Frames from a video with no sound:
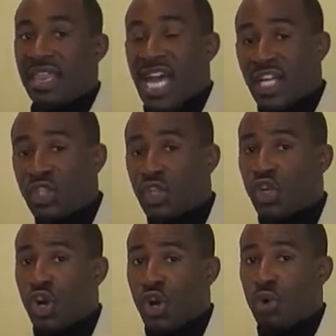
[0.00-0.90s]
That is
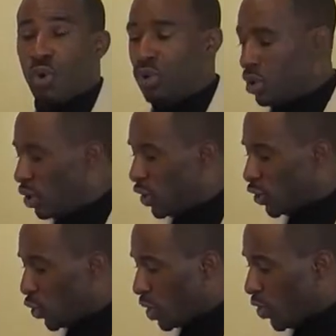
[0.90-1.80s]
your goal.
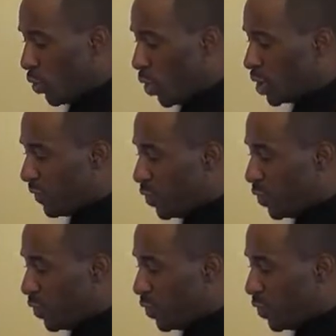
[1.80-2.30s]
So in other words,